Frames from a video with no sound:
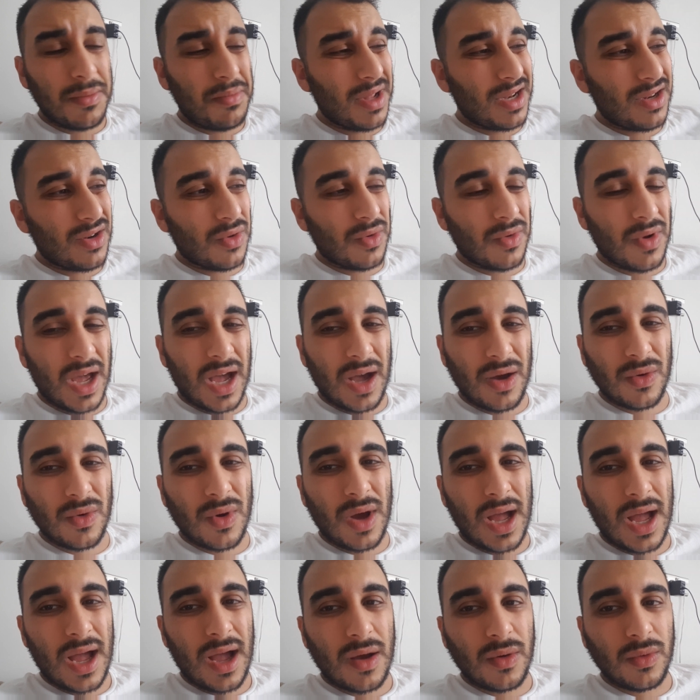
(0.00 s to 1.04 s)
depending on
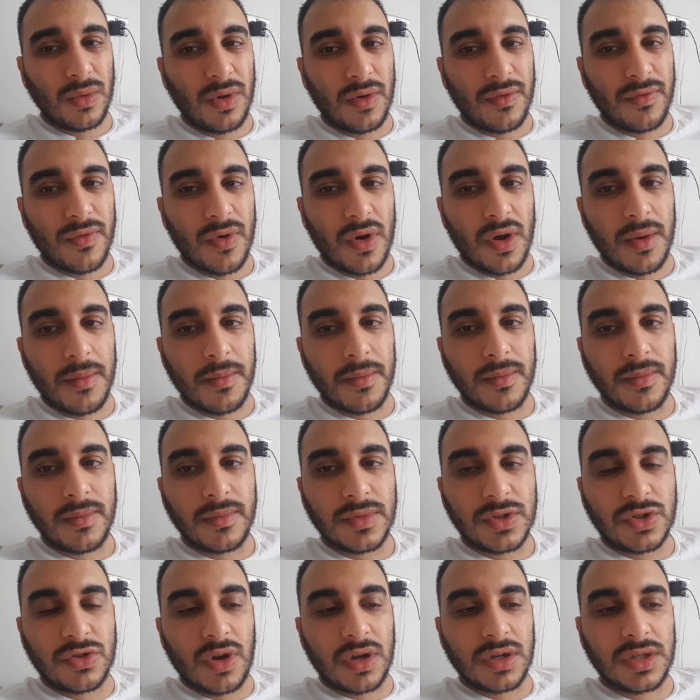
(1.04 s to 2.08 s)
how your firm
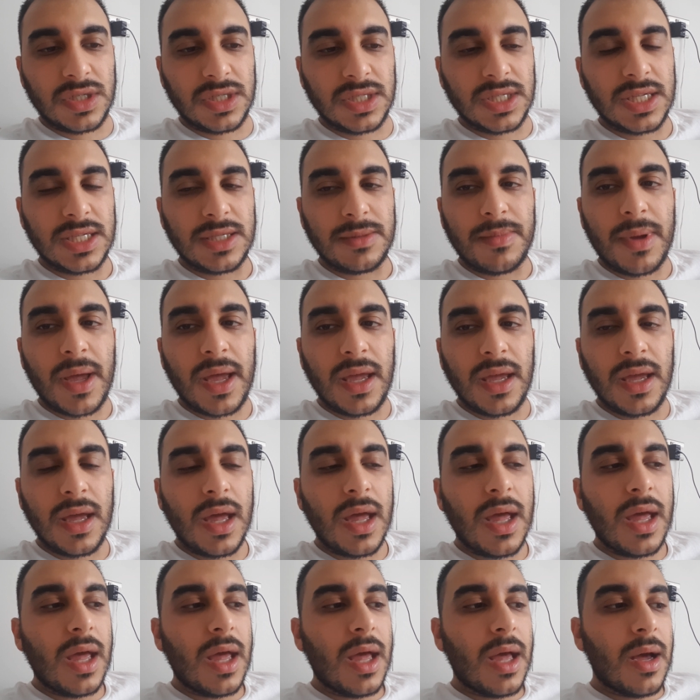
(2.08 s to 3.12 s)
structures its pay.
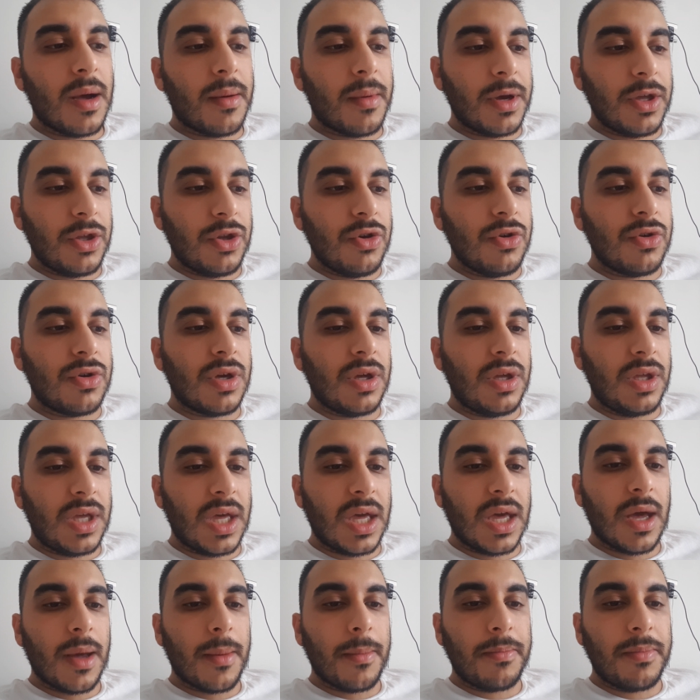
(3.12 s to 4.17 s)
But you can
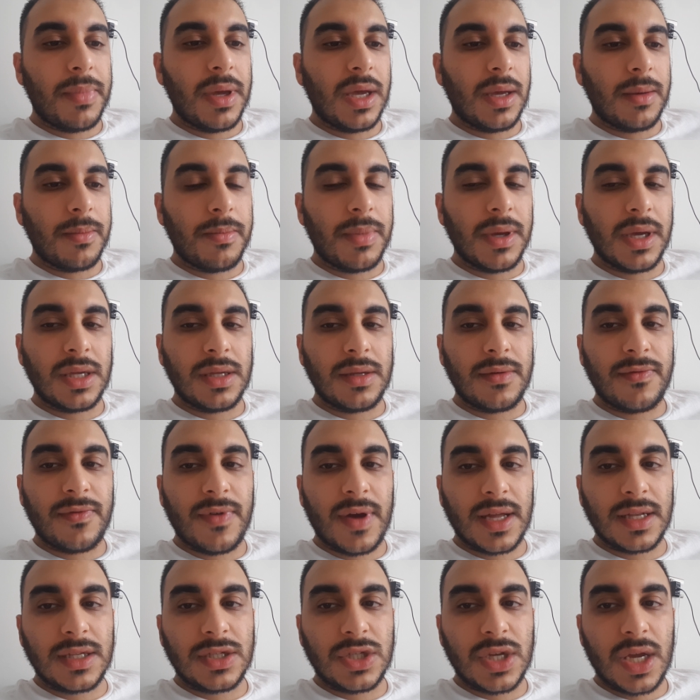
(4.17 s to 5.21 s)
get a big
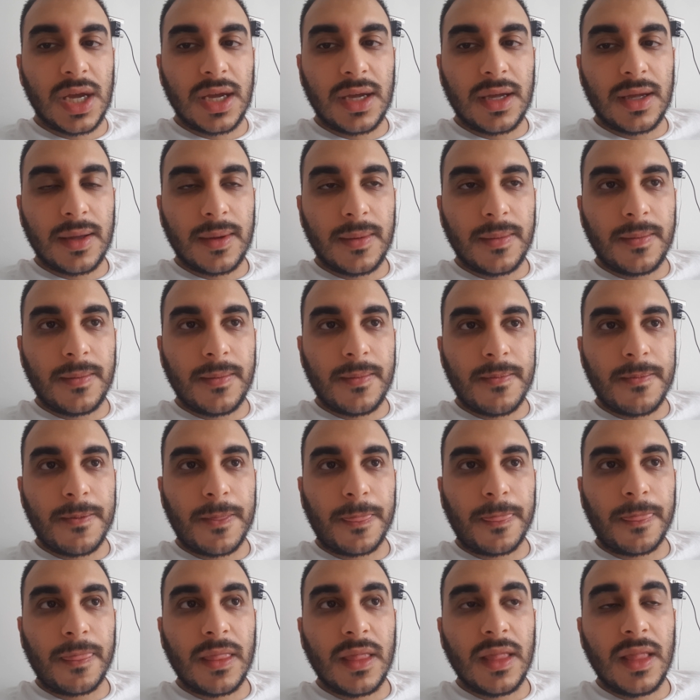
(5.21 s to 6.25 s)
fat check.
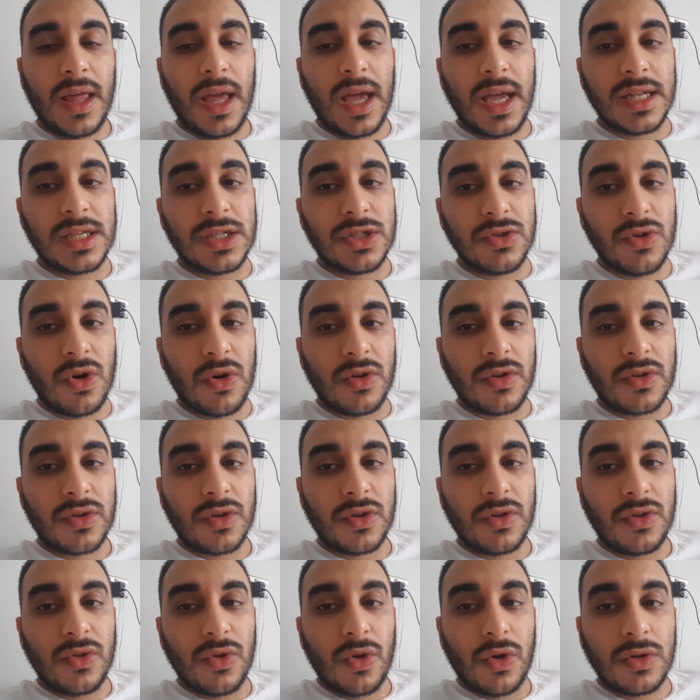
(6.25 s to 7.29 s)
It's not
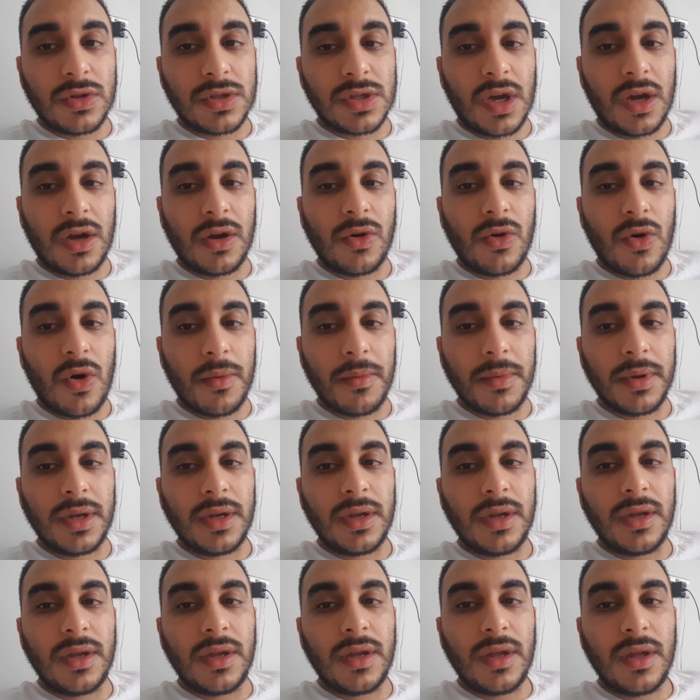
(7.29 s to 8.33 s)

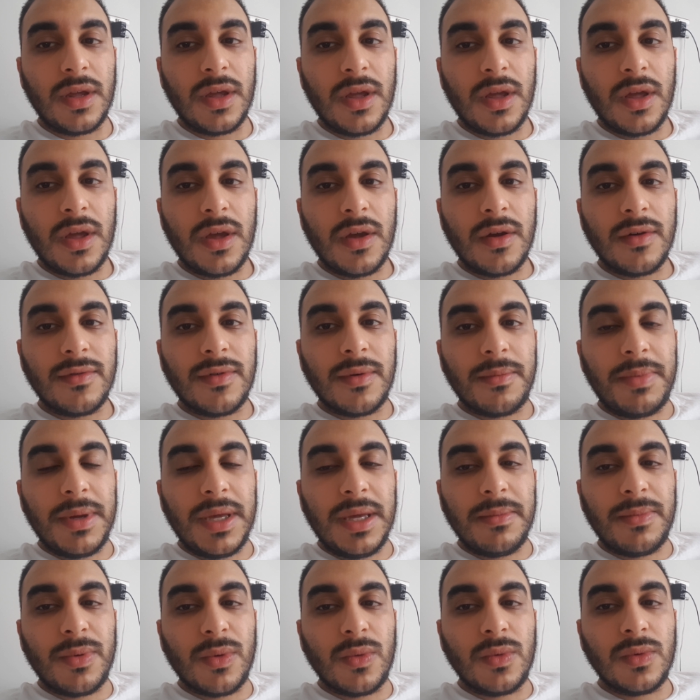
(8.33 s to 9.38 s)
uncommon for
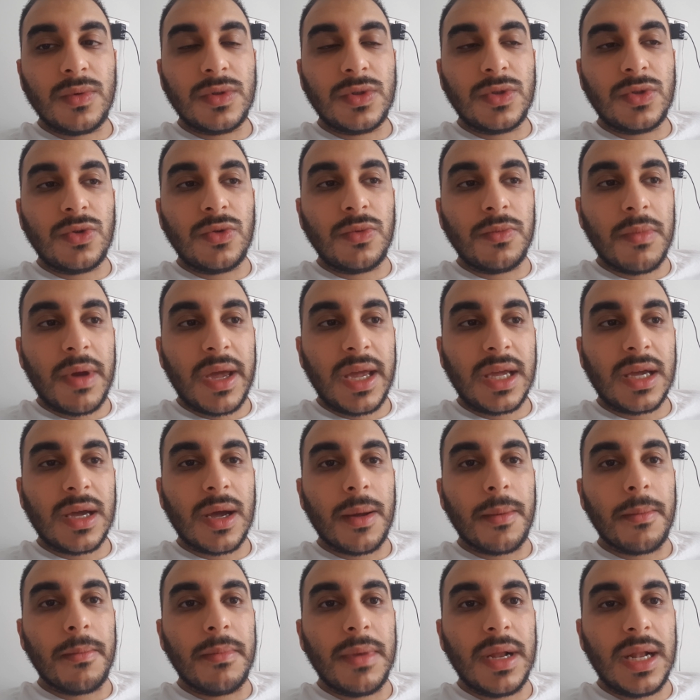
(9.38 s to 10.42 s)
people to make
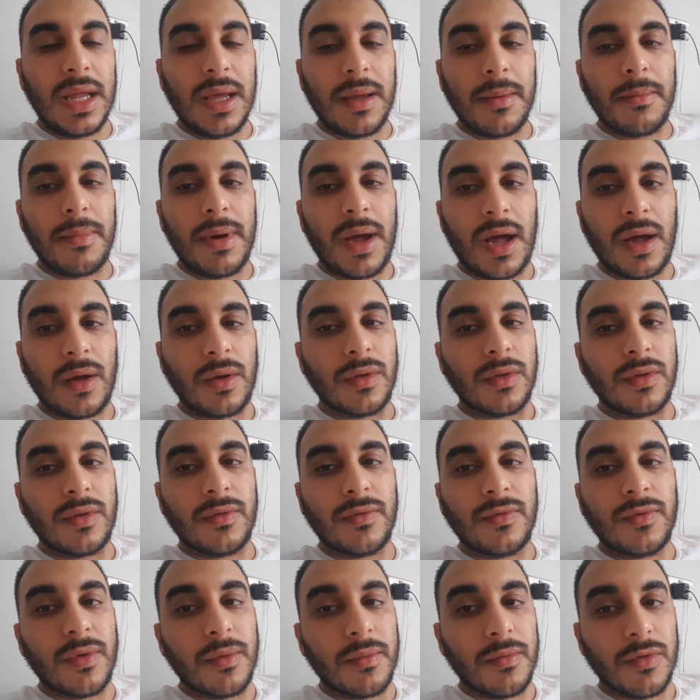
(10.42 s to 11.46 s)
£1 million
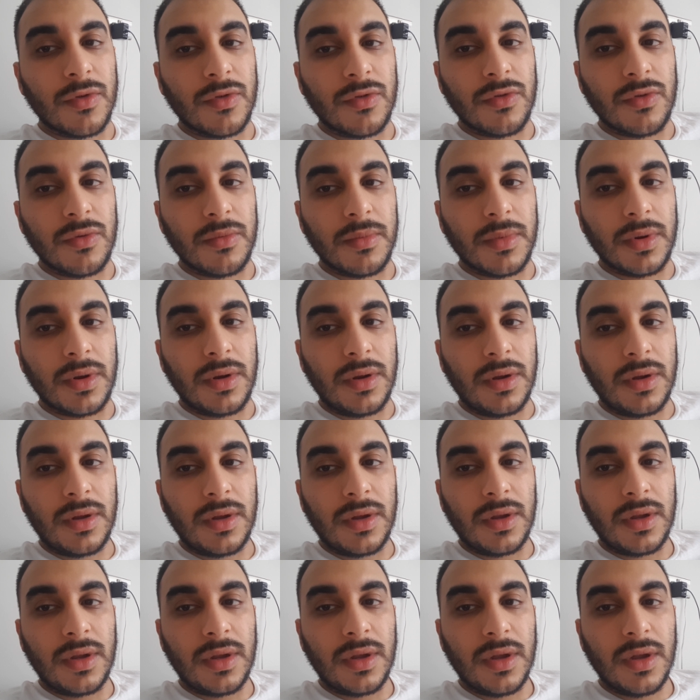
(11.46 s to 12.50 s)
from recruitment
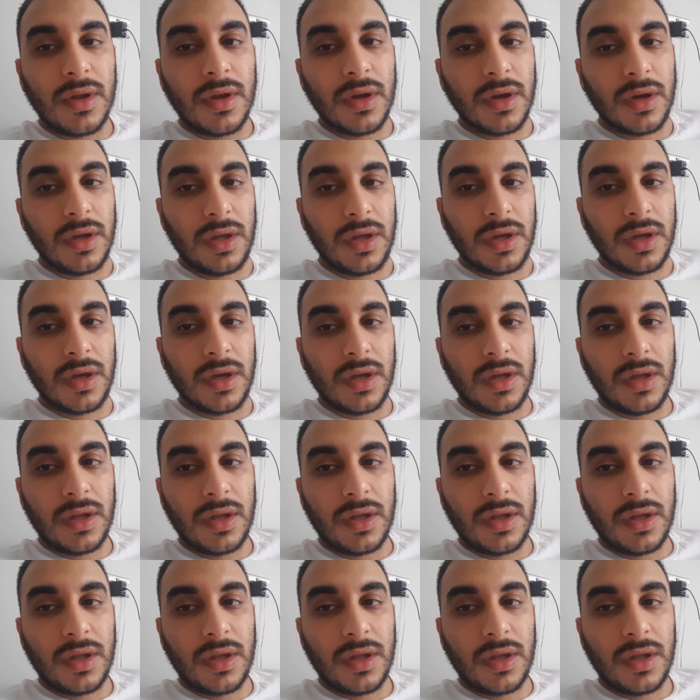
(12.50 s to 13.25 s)
a year.